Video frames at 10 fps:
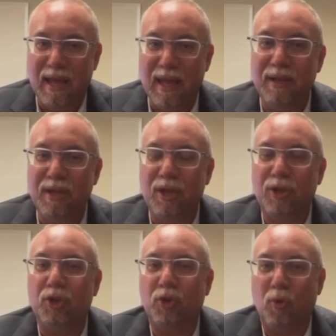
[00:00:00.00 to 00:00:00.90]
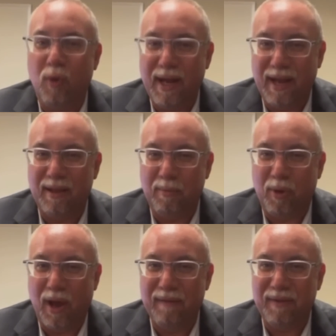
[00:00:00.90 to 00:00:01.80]
India joining the
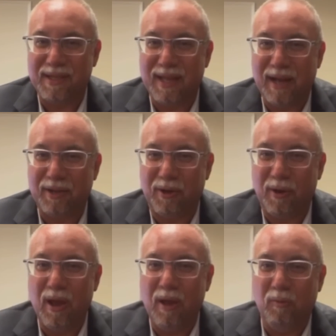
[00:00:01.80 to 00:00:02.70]
private sector